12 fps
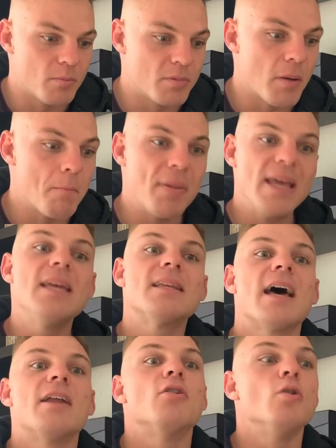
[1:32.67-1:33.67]
compete
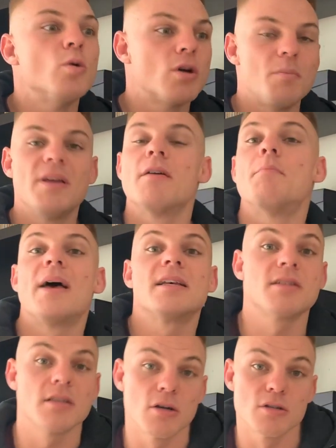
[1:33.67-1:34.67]
at who could be the
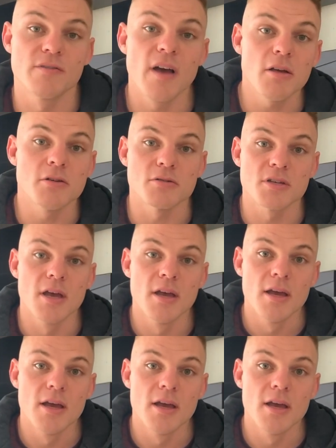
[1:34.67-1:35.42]
best at those values.